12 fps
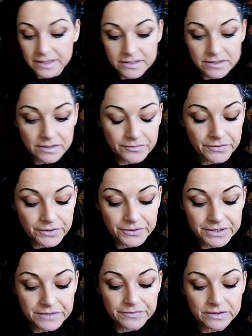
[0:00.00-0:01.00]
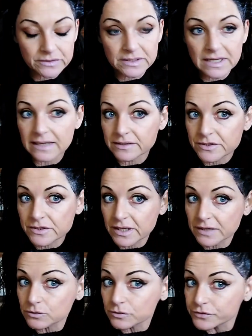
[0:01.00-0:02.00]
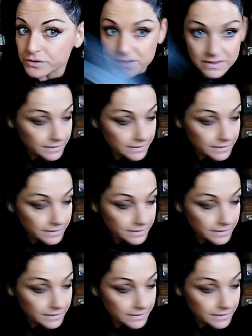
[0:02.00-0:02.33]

is a very difficult color to get off your